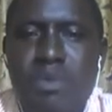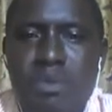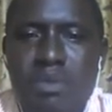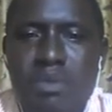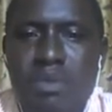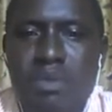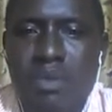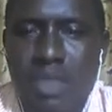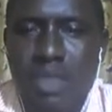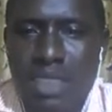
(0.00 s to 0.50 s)

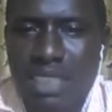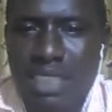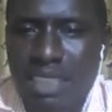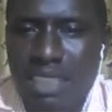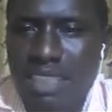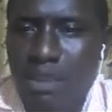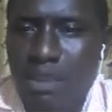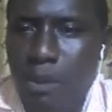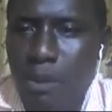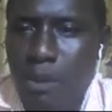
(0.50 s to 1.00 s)
This is accessible
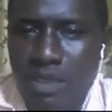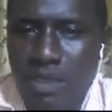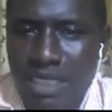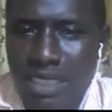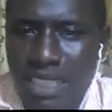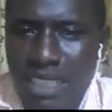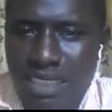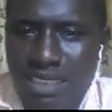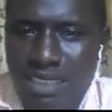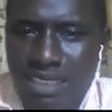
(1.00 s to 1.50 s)
profit.
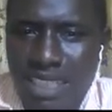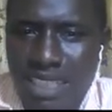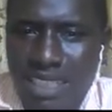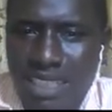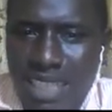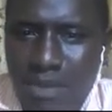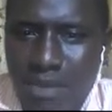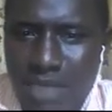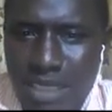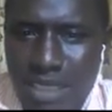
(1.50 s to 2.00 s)
Let's look at the
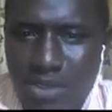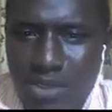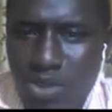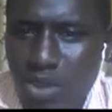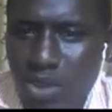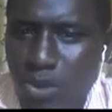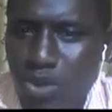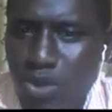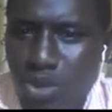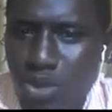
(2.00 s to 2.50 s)

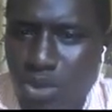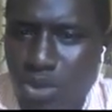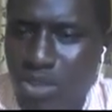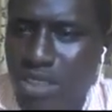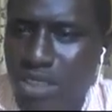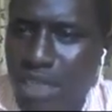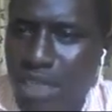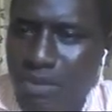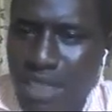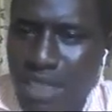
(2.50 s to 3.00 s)
capital. To use the
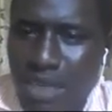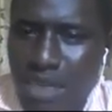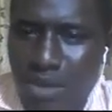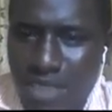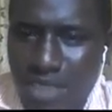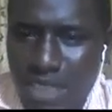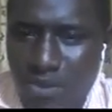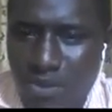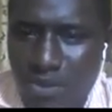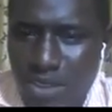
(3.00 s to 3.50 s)
capital allowance, let's
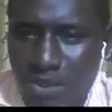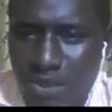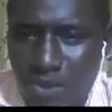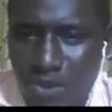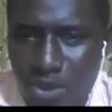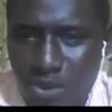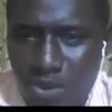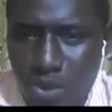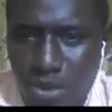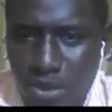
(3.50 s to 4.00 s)
put the first
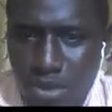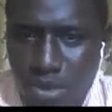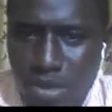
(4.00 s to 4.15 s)
one.